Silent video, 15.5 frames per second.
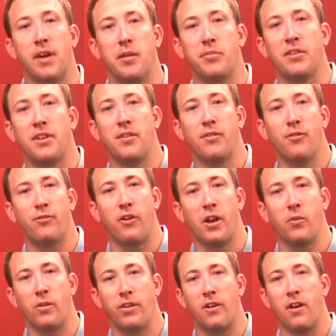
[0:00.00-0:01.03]
I'm Steve
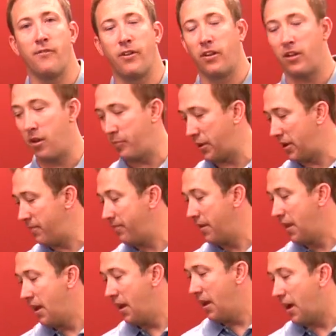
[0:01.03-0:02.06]
Dufresne with the Comfort Company.
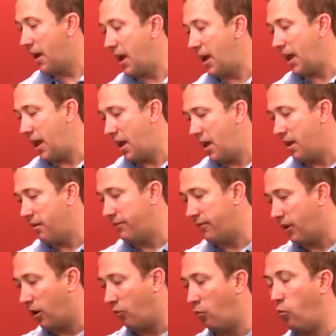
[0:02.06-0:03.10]
I have
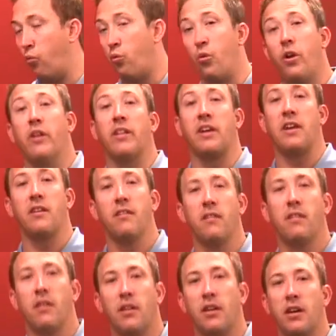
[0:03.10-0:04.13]
a really,
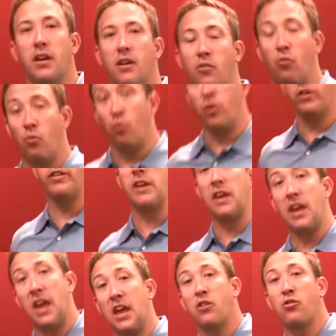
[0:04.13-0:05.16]

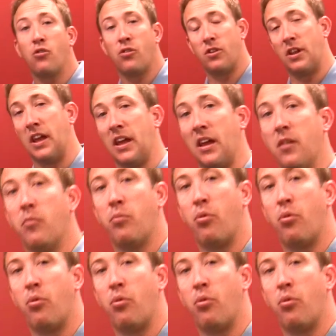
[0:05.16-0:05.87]
really interesting